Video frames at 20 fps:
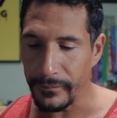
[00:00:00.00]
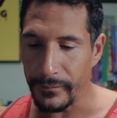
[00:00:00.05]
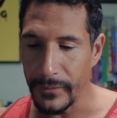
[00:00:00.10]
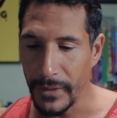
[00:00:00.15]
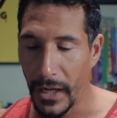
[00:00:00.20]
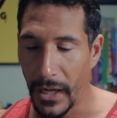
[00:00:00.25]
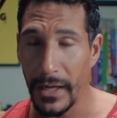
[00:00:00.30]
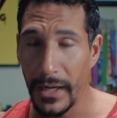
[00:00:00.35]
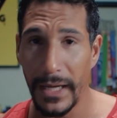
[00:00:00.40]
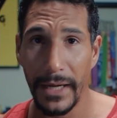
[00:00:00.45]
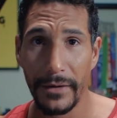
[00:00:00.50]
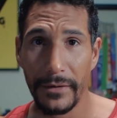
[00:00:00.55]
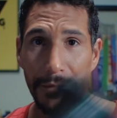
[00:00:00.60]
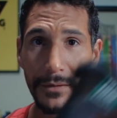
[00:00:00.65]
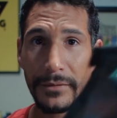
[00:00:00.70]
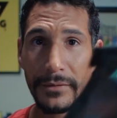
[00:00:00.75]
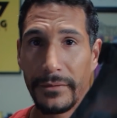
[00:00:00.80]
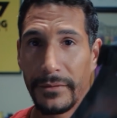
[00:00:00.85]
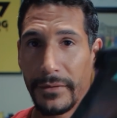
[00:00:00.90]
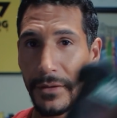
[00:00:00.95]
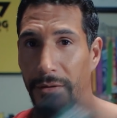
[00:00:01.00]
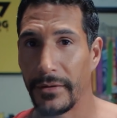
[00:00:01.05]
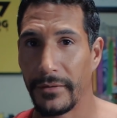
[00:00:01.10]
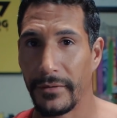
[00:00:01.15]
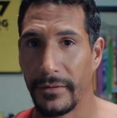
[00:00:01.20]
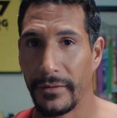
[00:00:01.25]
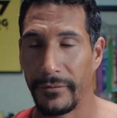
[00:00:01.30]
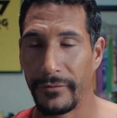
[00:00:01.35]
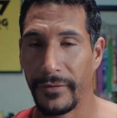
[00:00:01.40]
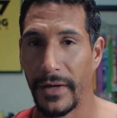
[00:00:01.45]
uh, Aaron, you know,
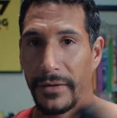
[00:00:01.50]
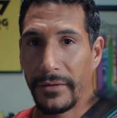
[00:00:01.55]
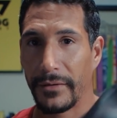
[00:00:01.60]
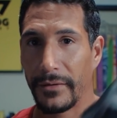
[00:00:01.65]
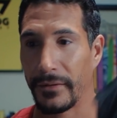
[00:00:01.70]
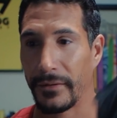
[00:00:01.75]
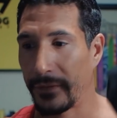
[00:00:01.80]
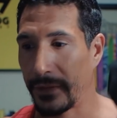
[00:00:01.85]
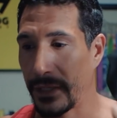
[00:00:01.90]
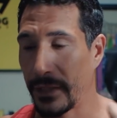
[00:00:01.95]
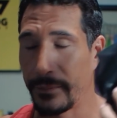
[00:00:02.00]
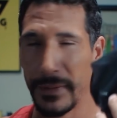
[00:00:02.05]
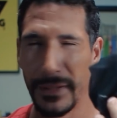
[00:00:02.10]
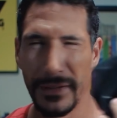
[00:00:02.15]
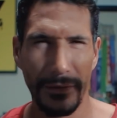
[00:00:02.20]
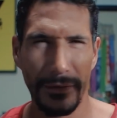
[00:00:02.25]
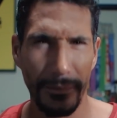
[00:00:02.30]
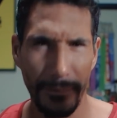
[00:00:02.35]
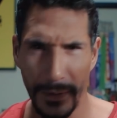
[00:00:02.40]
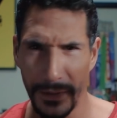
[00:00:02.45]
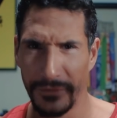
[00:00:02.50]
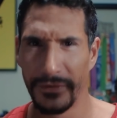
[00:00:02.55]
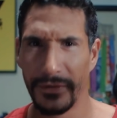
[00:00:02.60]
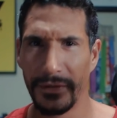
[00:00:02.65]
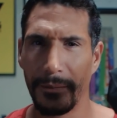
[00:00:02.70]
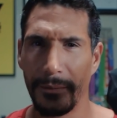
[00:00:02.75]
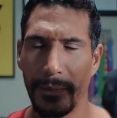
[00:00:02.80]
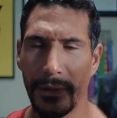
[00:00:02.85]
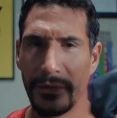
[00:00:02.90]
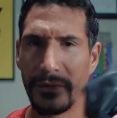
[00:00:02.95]
the founder of the company, you might have
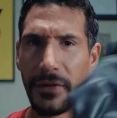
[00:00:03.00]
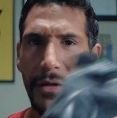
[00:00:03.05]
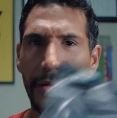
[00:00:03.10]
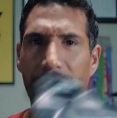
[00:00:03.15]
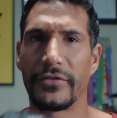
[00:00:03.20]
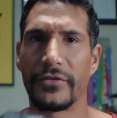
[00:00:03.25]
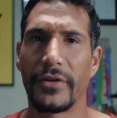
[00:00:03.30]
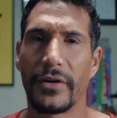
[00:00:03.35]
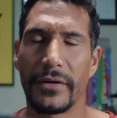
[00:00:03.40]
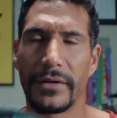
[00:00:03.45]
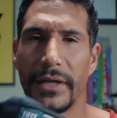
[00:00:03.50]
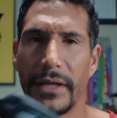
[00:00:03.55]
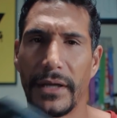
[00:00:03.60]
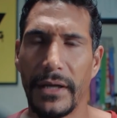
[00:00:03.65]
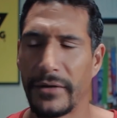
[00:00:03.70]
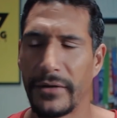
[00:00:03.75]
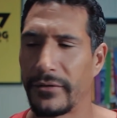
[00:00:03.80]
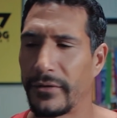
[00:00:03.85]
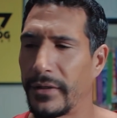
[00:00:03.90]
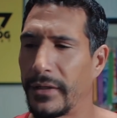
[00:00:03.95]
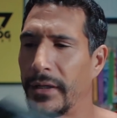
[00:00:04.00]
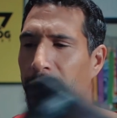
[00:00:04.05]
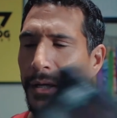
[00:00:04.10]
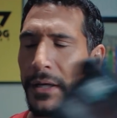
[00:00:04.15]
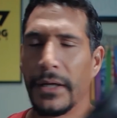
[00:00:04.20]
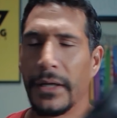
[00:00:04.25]
seen him on, on Shark Tank actually,